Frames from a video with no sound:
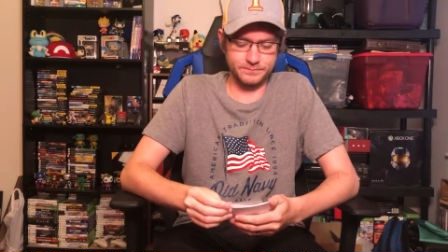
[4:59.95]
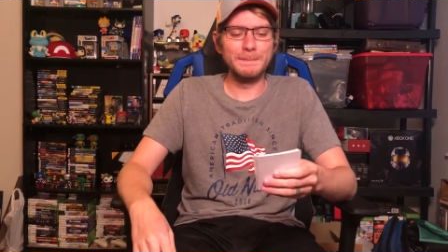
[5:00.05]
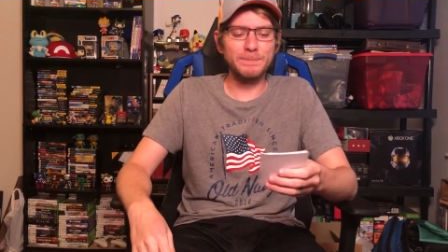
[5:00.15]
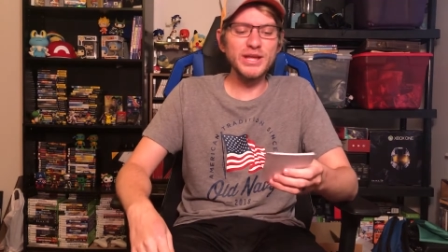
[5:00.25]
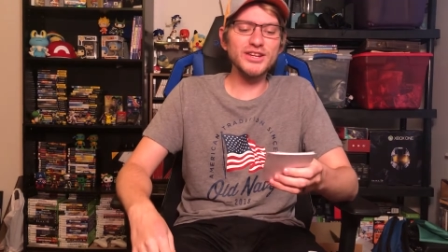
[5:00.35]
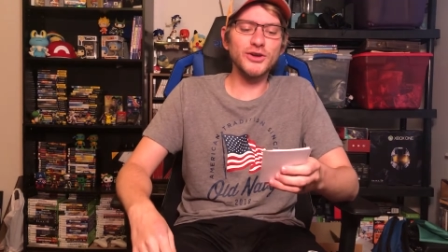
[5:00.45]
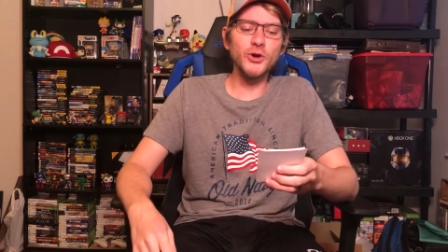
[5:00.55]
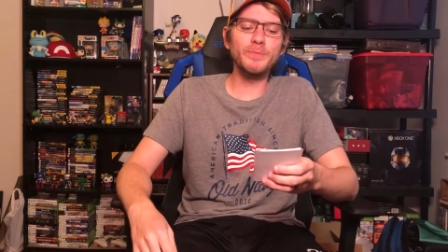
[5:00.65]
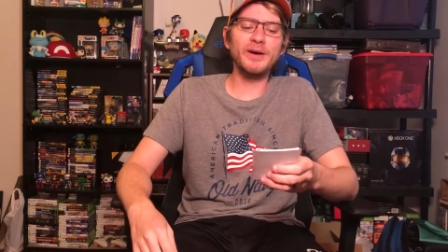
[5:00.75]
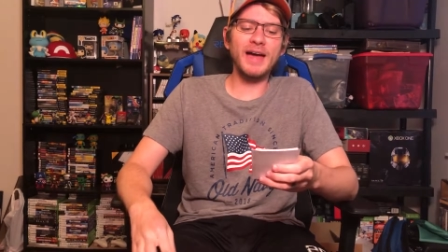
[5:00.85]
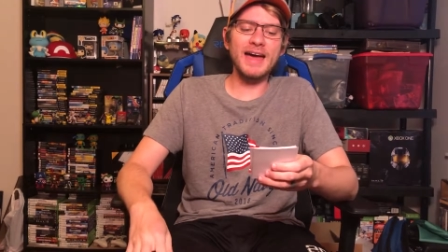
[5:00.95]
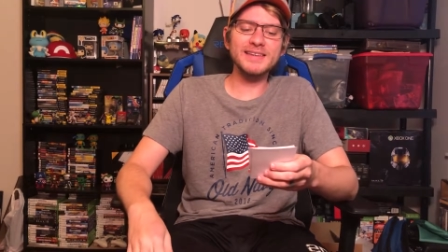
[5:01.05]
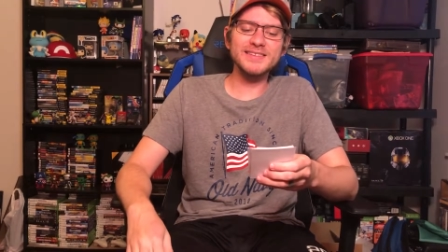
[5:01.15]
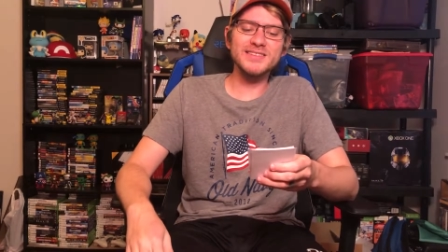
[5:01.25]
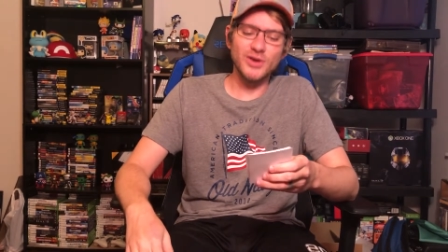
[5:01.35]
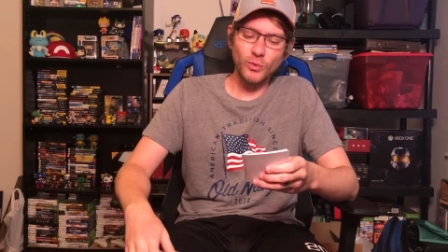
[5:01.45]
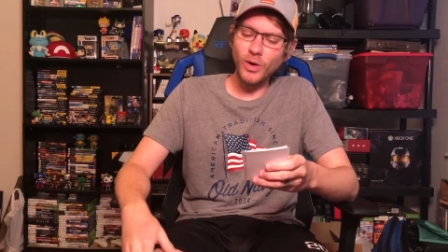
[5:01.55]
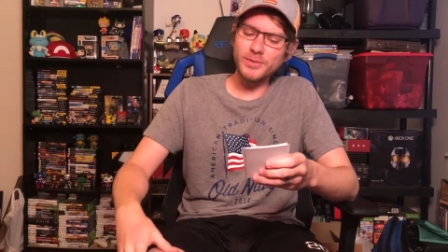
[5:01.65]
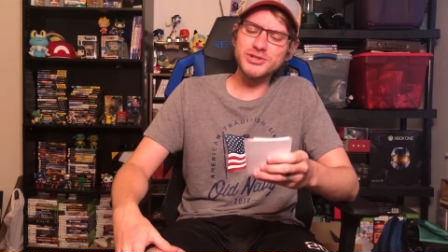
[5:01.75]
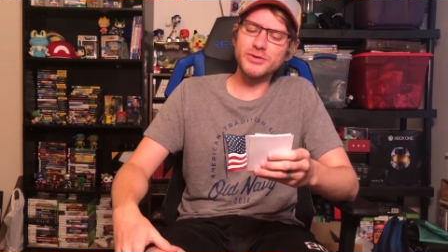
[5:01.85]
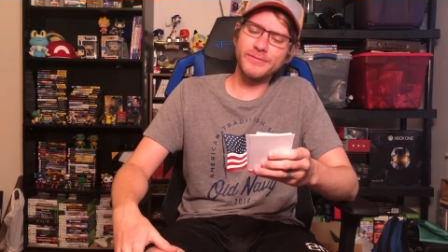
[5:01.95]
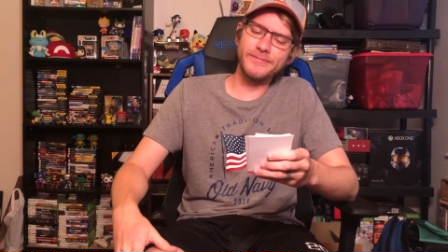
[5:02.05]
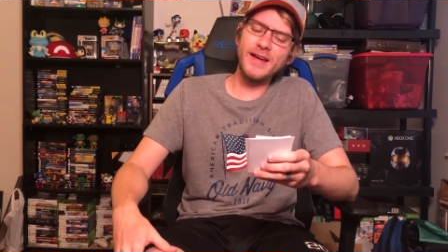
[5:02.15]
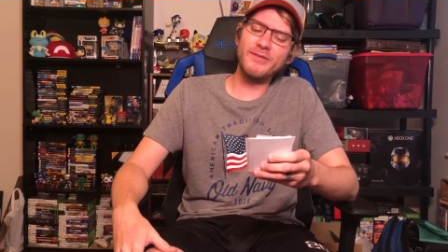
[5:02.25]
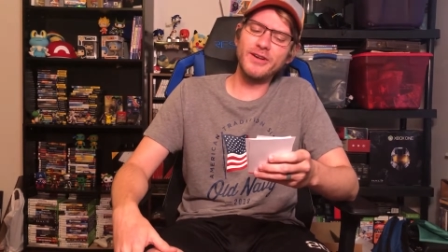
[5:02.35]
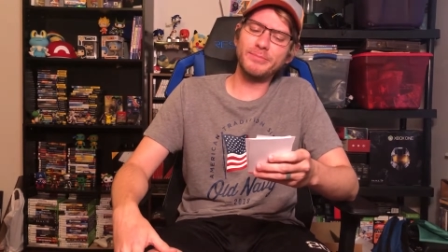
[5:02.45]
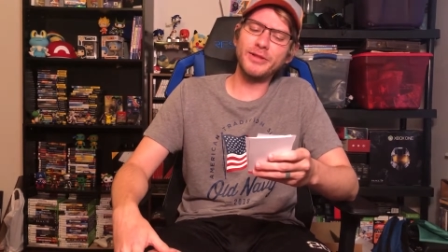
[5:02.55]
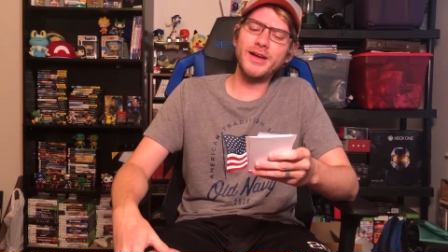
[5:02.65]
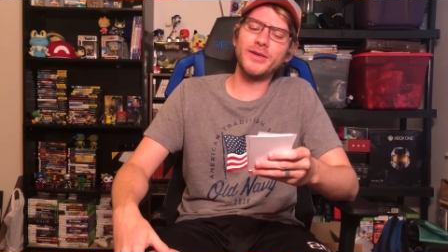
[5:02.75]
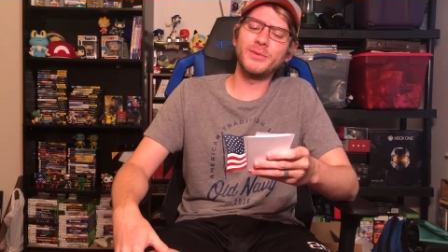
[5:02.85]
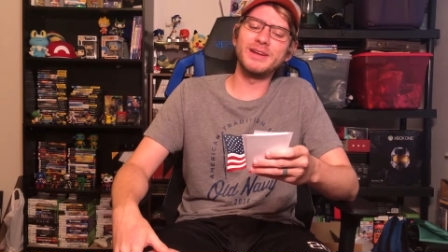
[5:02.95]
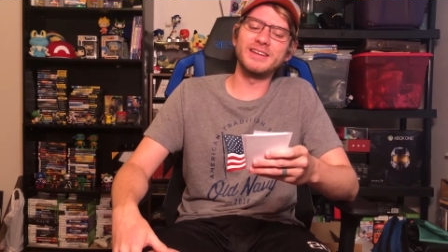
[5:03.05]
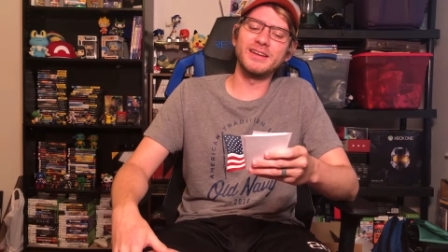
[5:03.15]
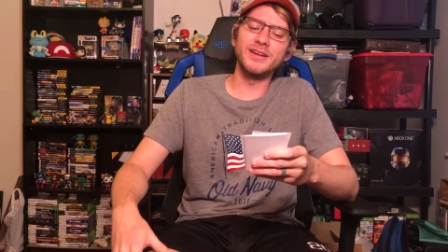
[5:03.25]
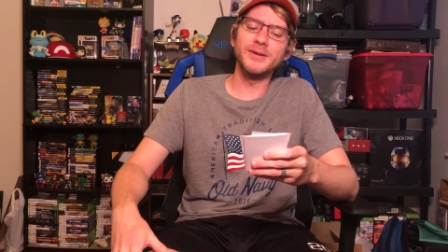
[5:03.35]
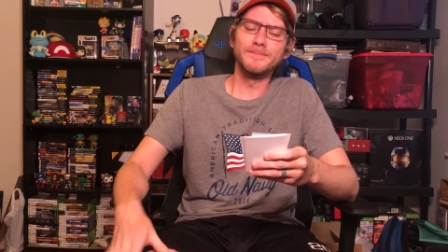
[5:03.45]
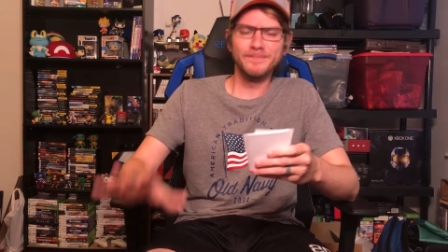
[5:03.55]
Ben Koopa asks, what was your favorite play that we did?